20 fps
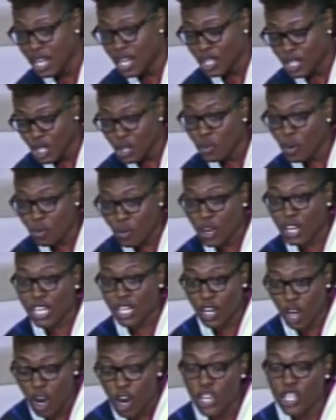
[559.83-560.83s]
You were
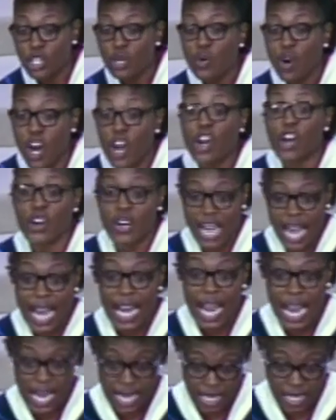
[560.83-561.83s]
working hard. You earned that
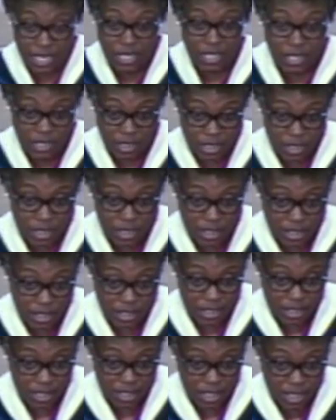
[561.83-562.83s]
A.
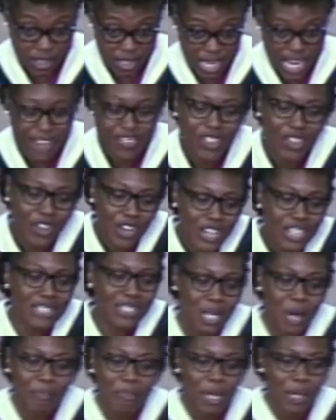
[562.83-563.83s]
Even though there's
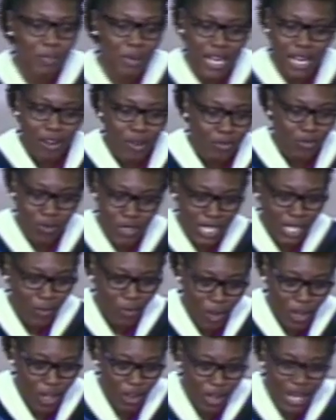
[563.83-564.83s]
some people that don't really
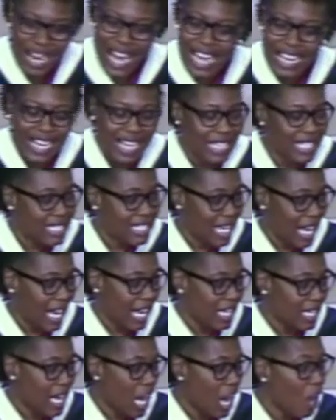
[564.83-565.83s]
work hard, and I can't
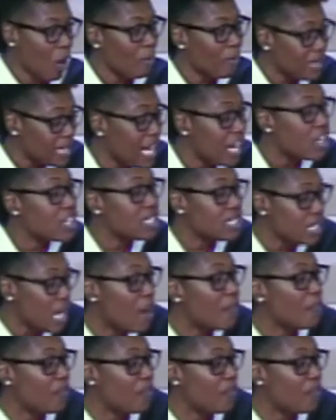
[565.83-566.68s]
stand y'all. But there are some